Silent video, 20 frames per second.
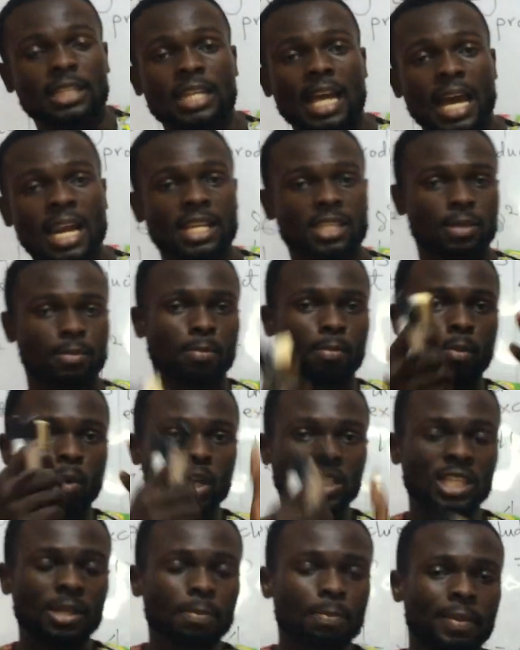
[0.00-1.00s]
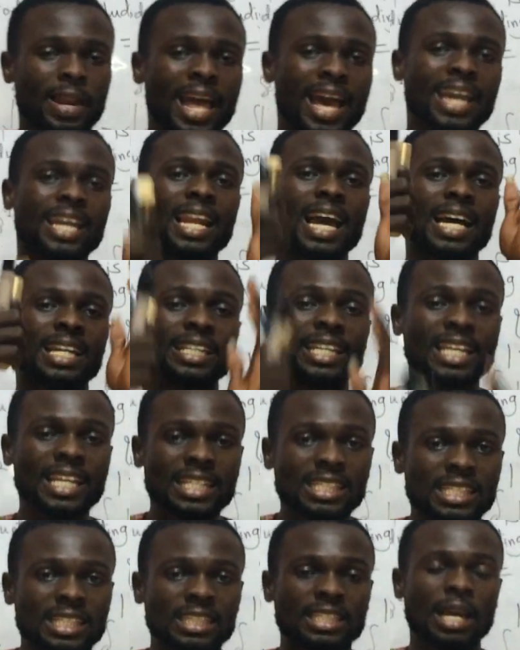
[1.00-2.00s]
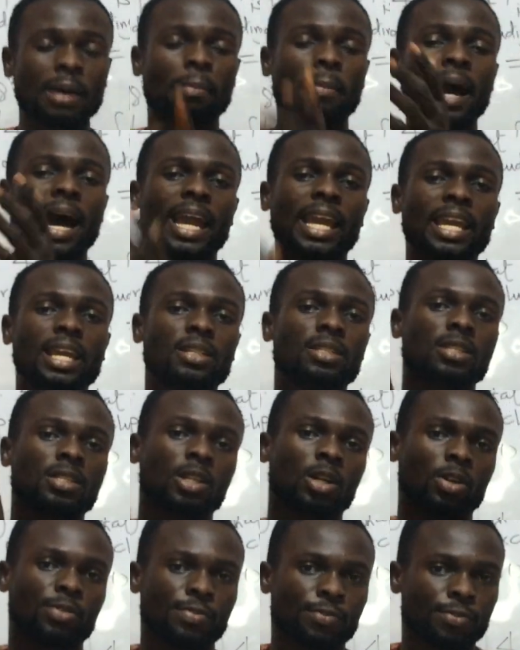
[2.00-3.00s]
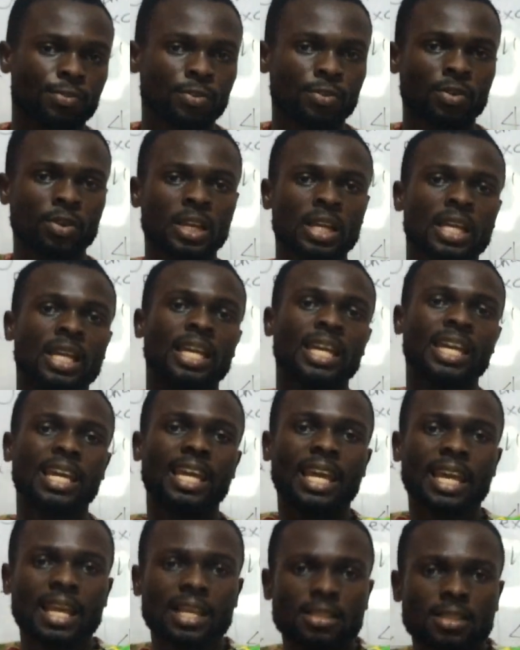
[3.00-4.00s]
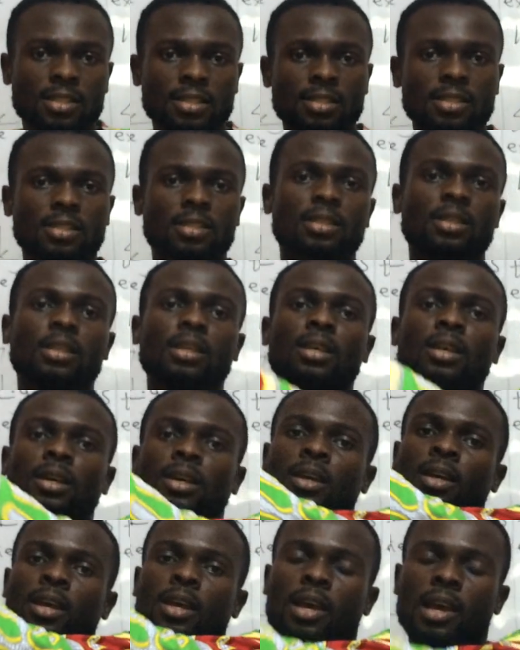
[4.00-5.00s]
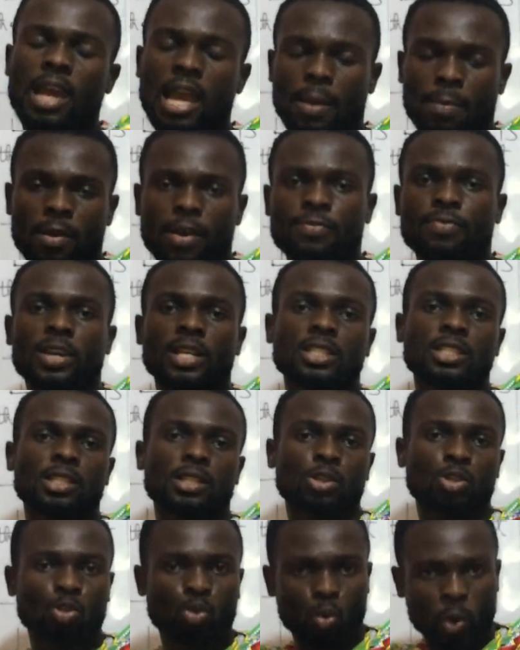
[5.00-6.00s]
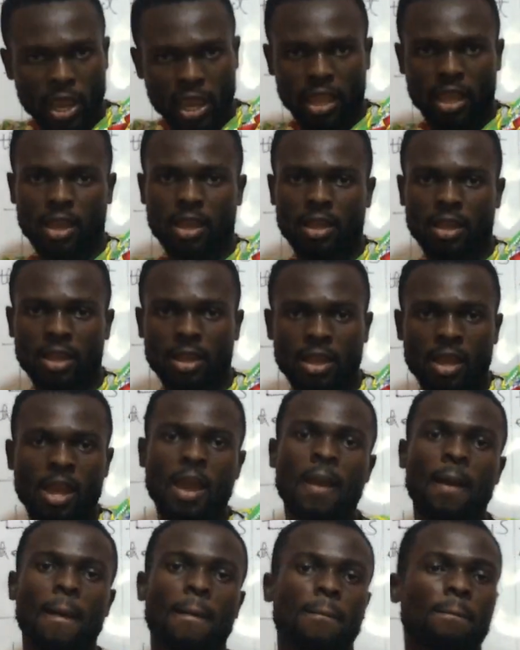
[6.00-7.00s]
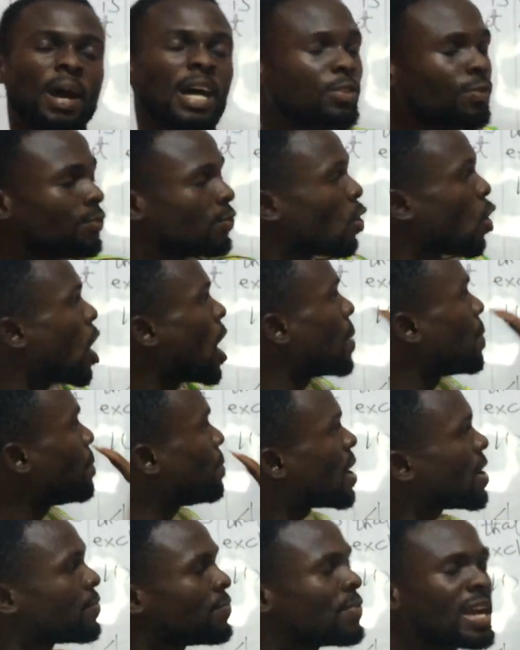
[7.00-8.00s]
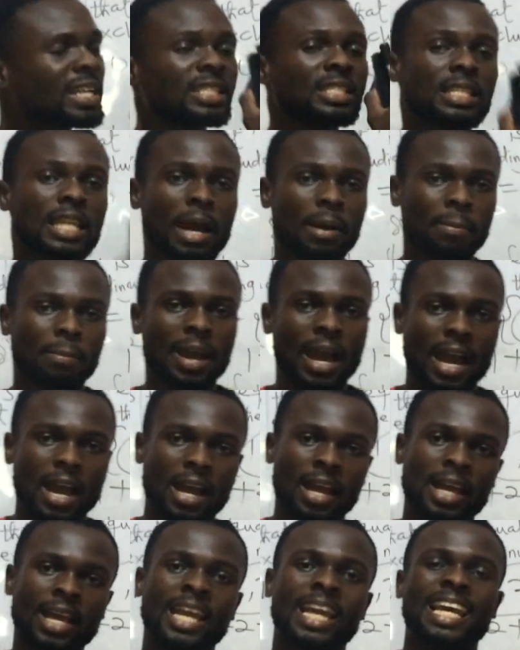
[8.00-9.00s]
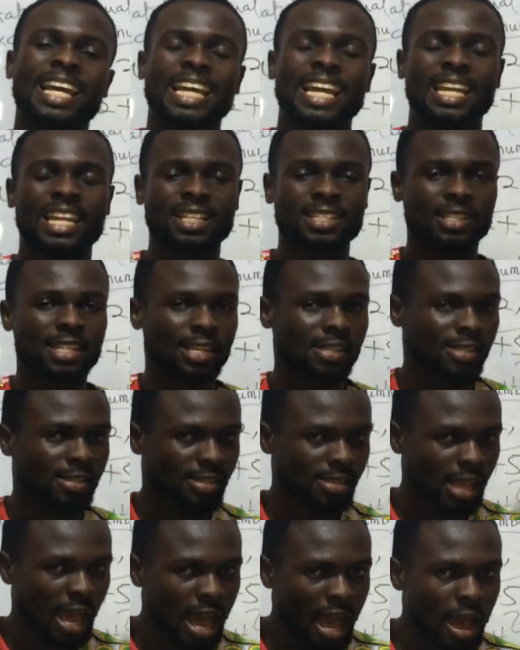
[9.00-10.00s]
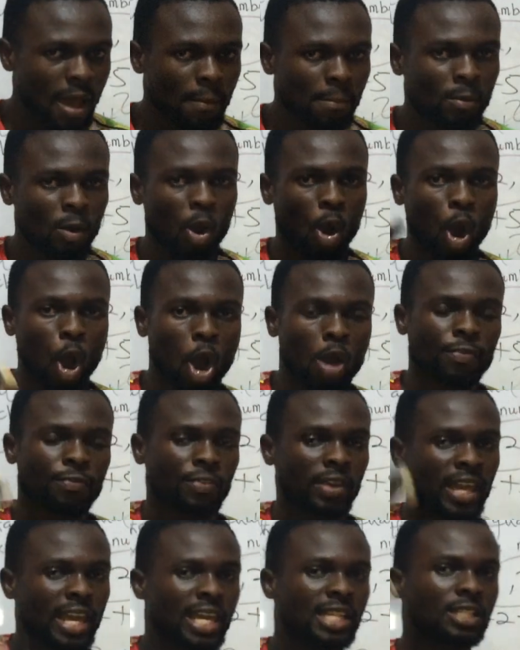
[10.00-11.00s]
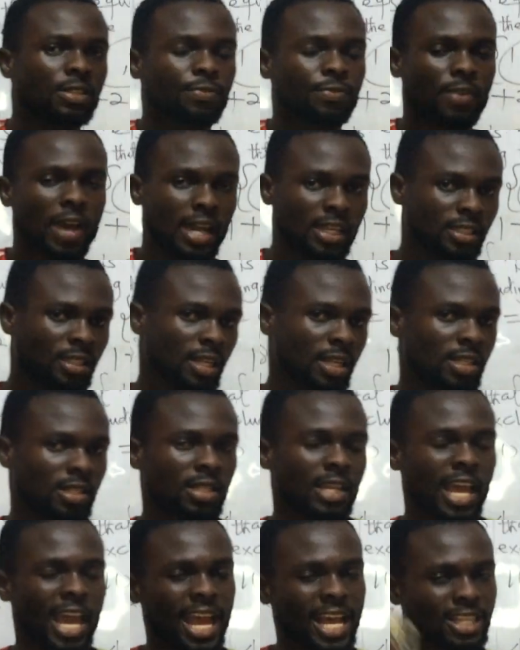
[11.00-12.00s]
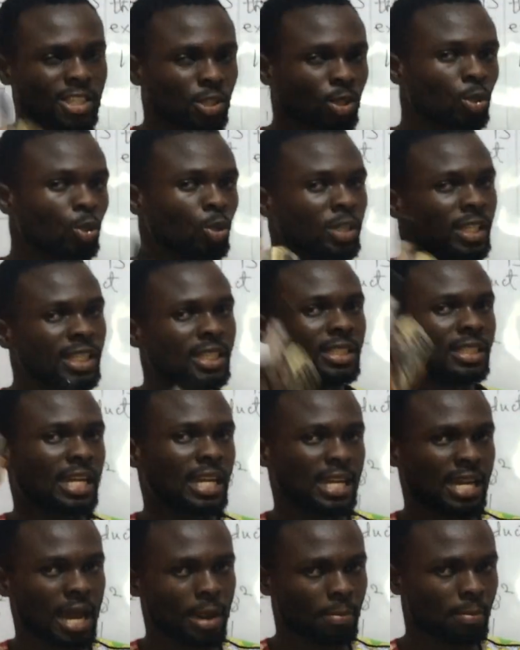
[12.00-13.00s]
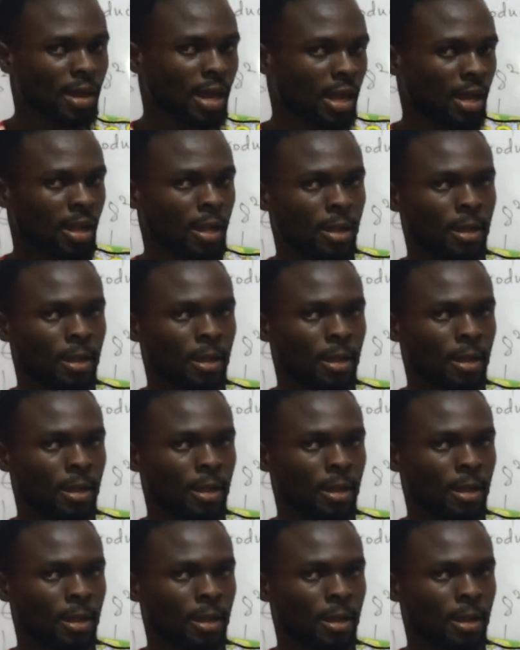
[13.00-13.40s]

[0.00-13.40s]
That is, multiplying an integer by itself is a perfect square. But for a perfect number, it is the sum of its factors excluding the number.